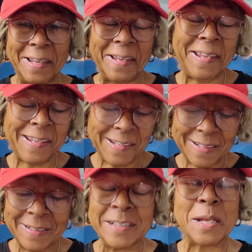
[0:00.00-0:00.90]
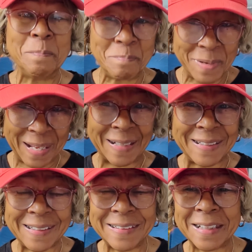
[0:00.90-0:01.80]
he
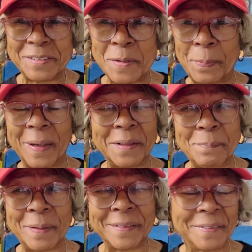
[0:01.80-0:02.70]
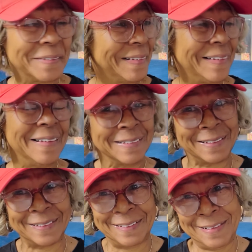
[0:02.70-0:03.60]
demanded that you pay the bill.
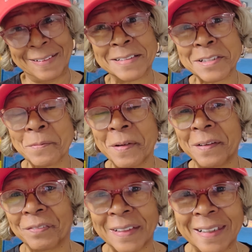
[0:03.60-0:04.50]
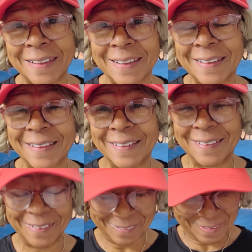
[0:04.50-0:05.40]
Now that's a red flag.
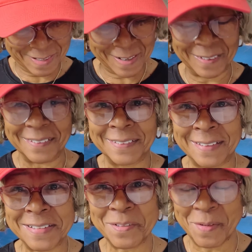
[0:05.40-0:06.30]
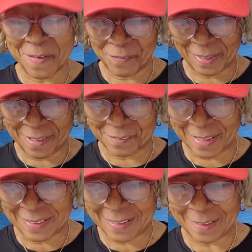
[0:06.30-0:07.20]
Yeah, that's a red flag
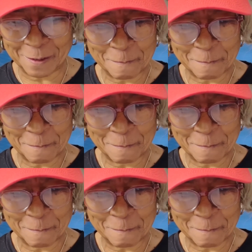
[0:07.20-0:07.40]
right there.